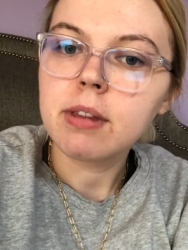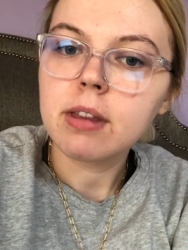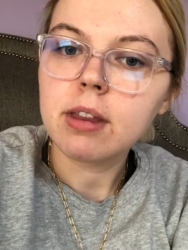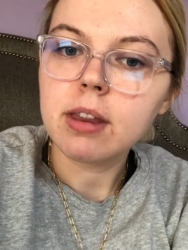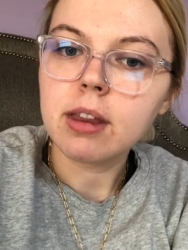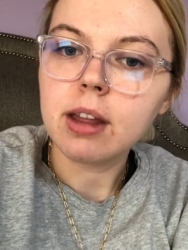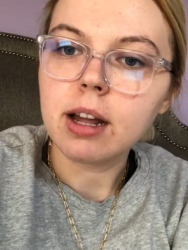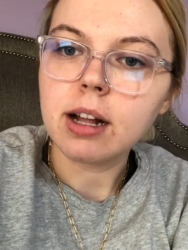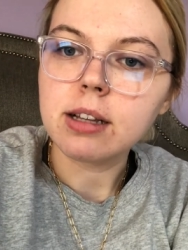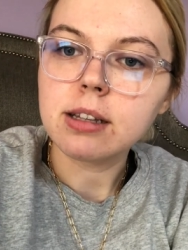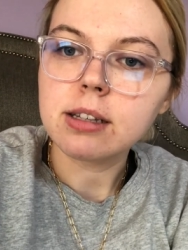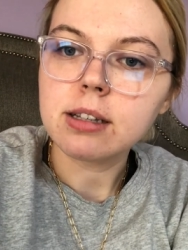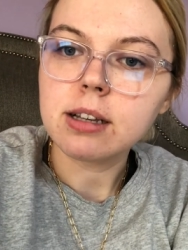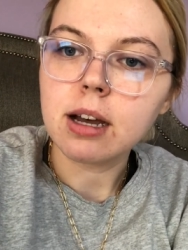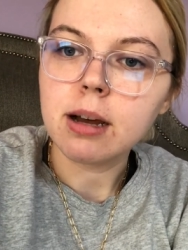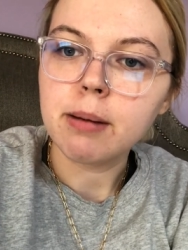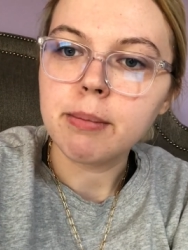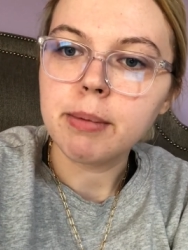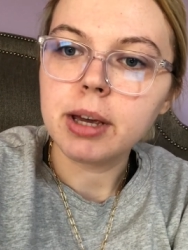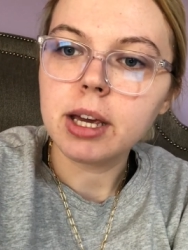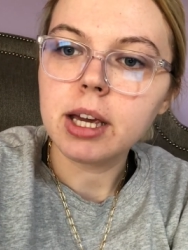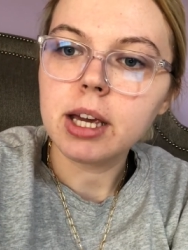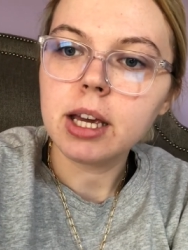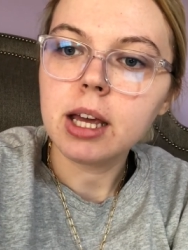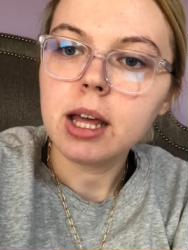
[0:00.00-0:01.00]
That's
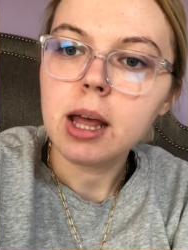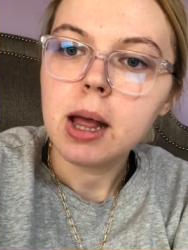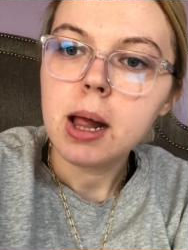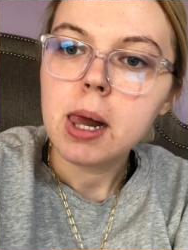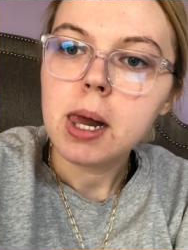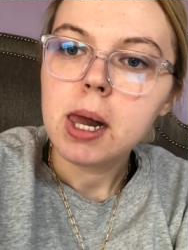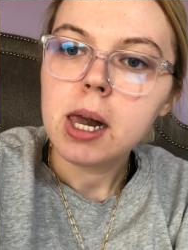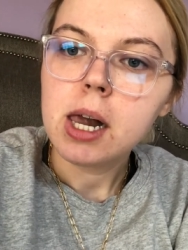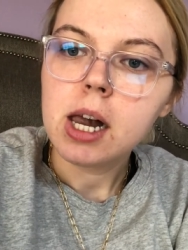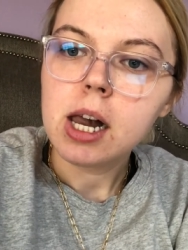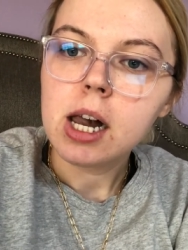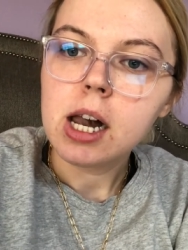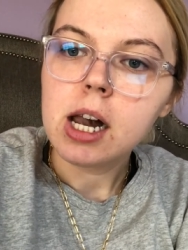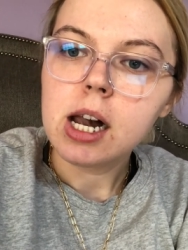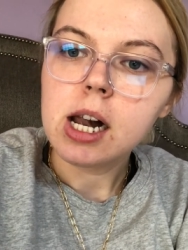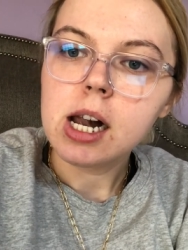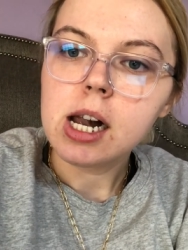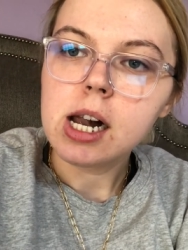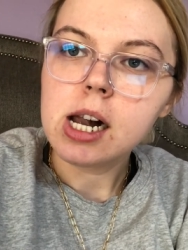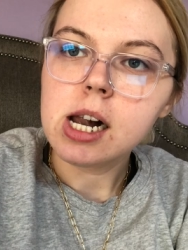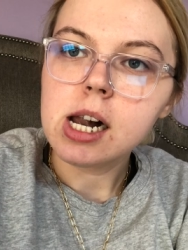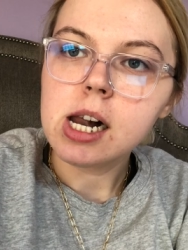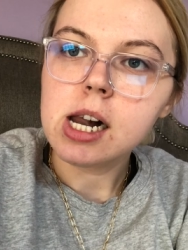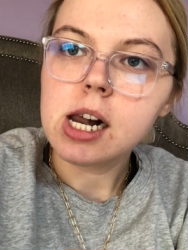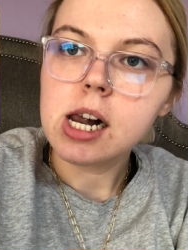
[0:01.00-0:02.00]
coming.
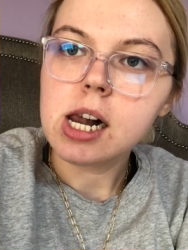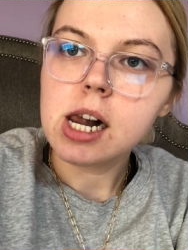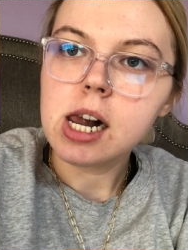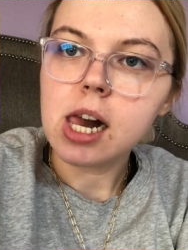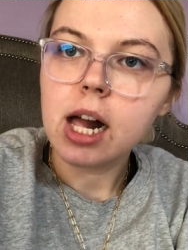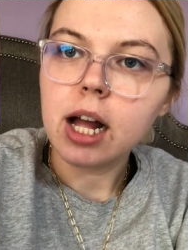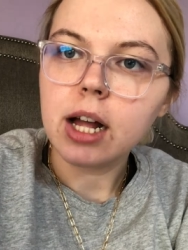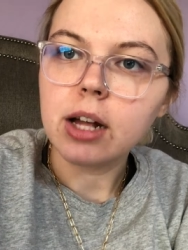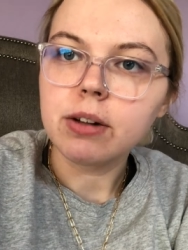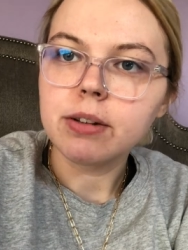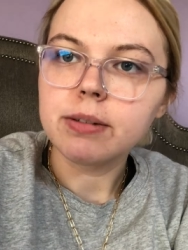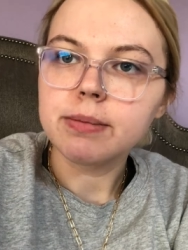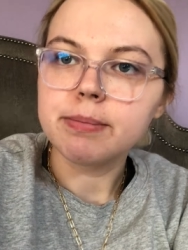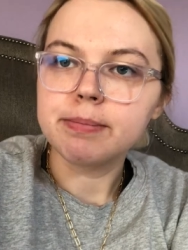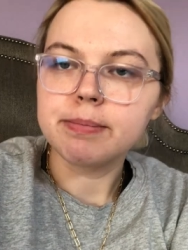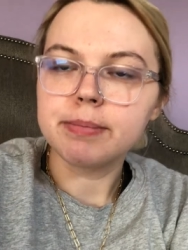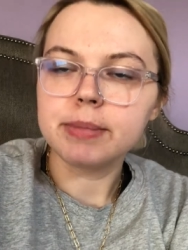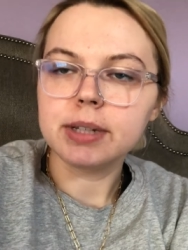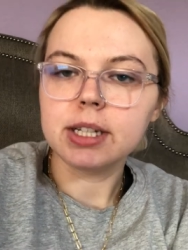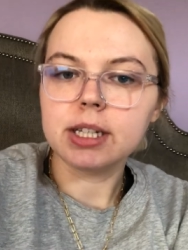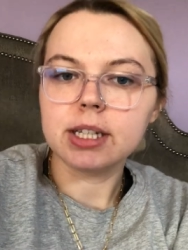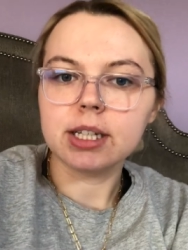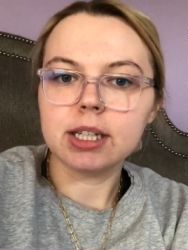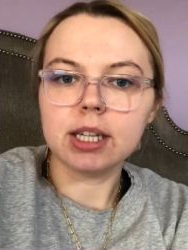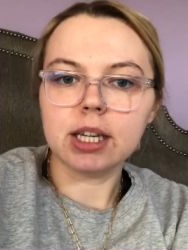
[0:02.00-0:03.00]

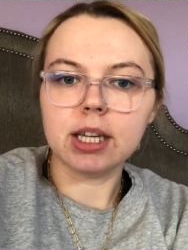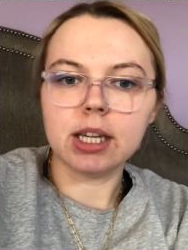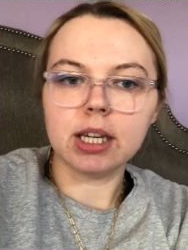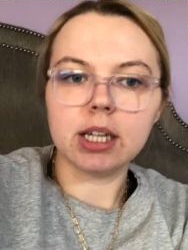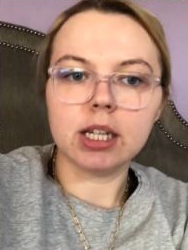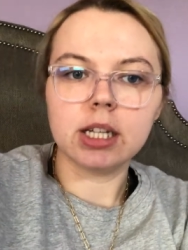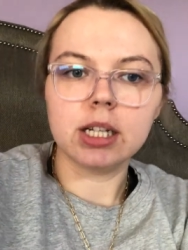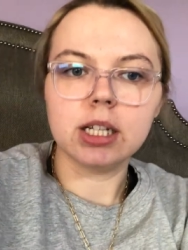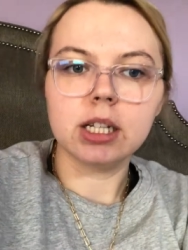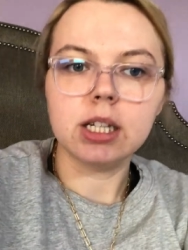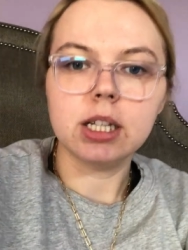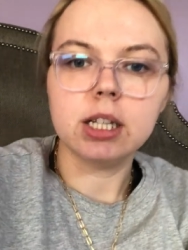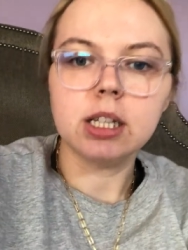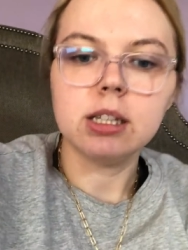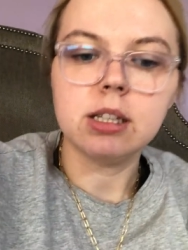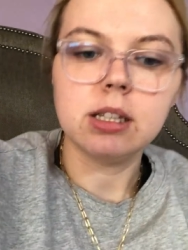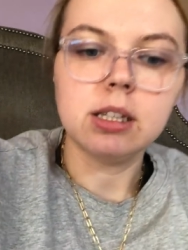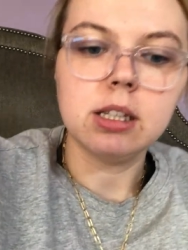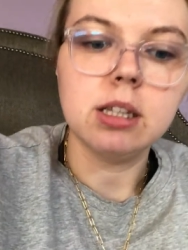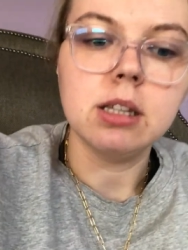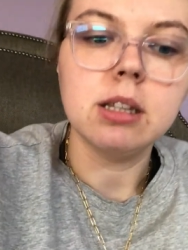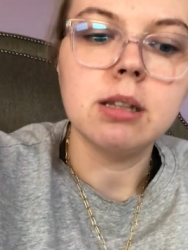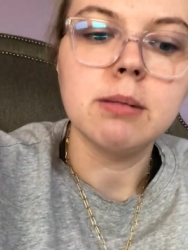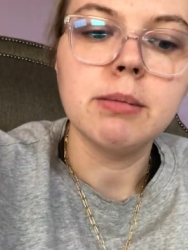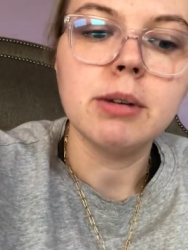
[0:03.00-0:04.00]
And let's see.
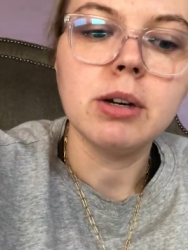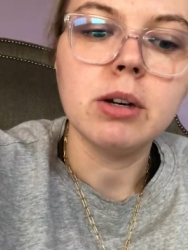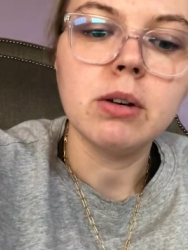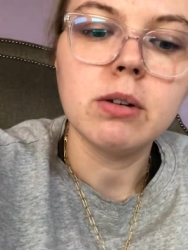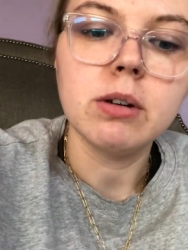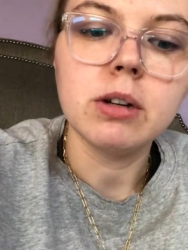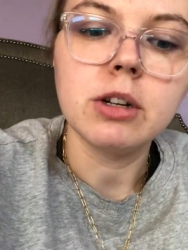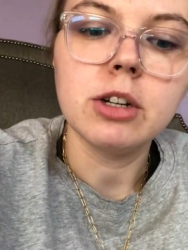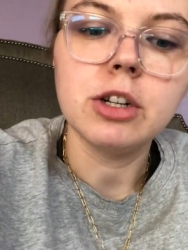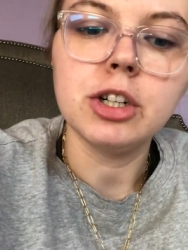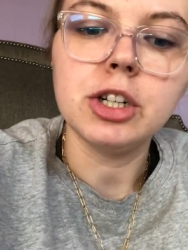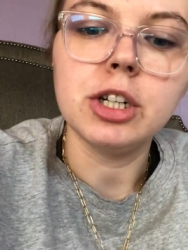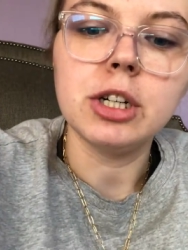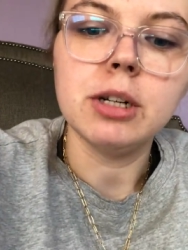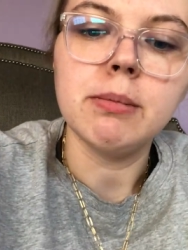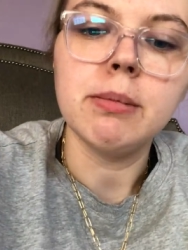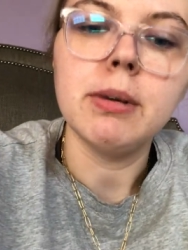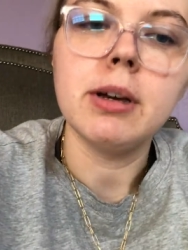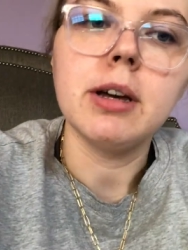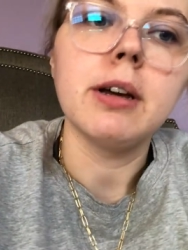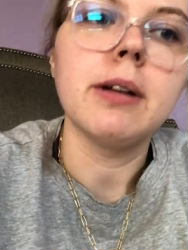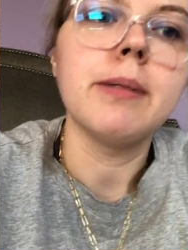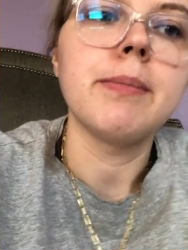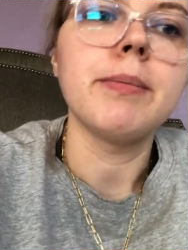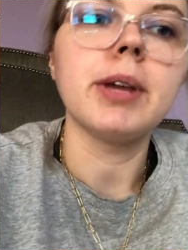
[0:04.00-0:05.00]
Let me go to
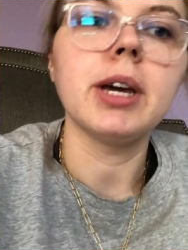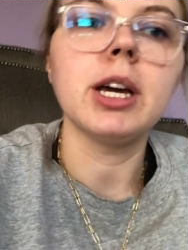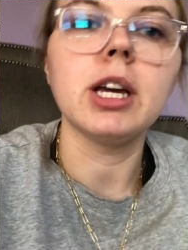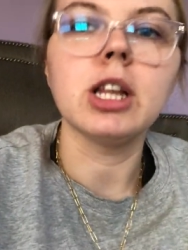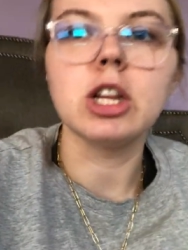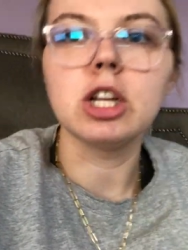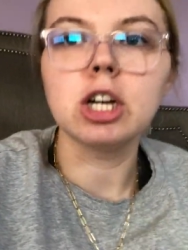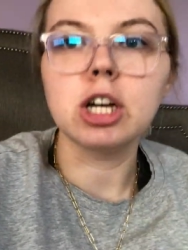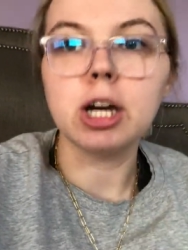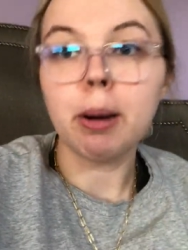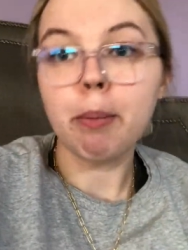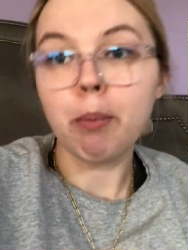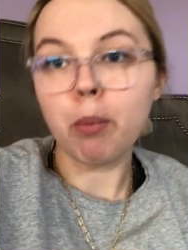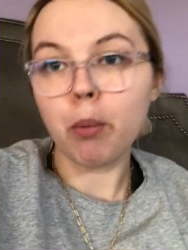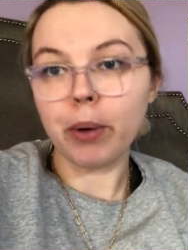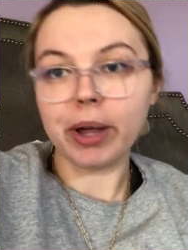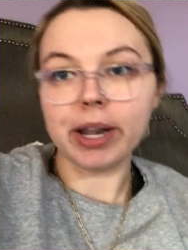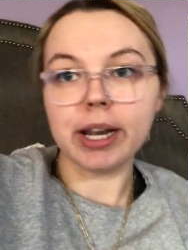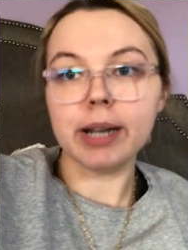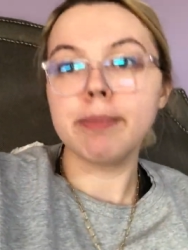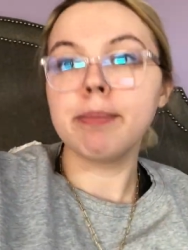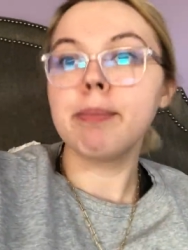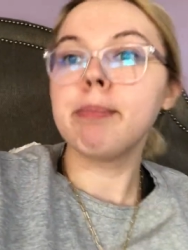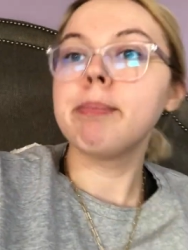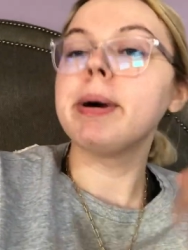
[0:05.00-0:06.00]
Gmail. I can look up when,
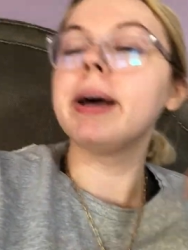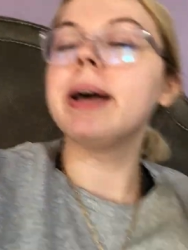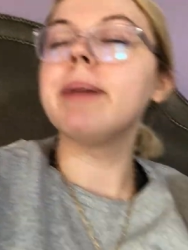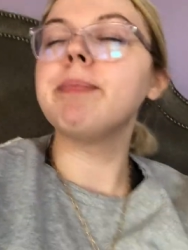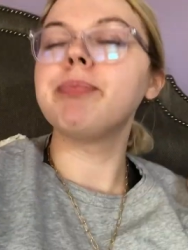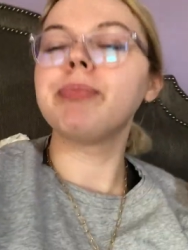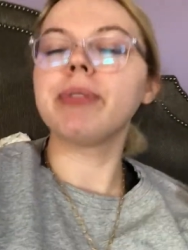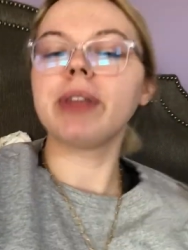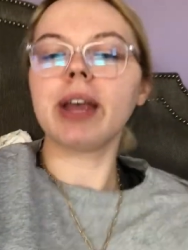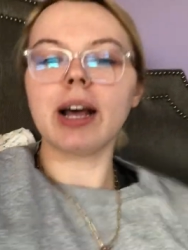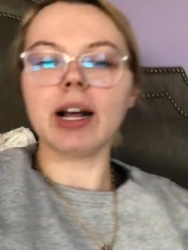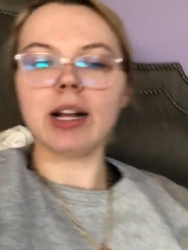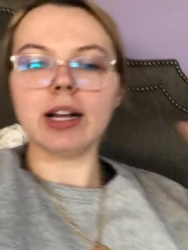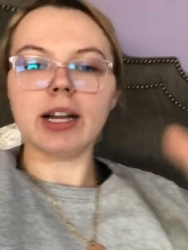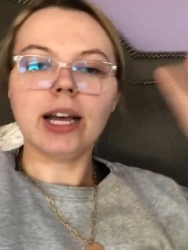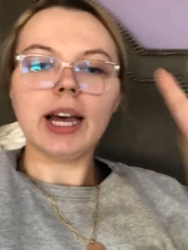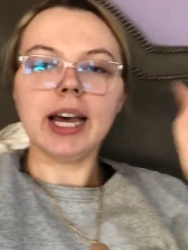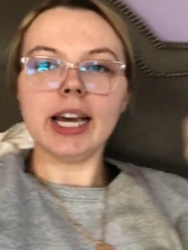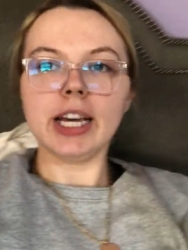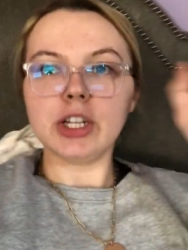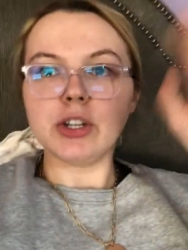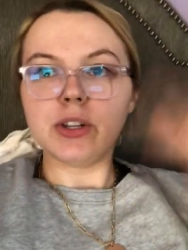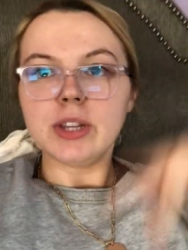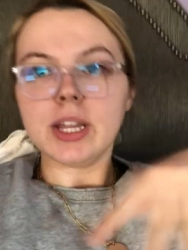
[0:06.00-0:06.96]
but I can do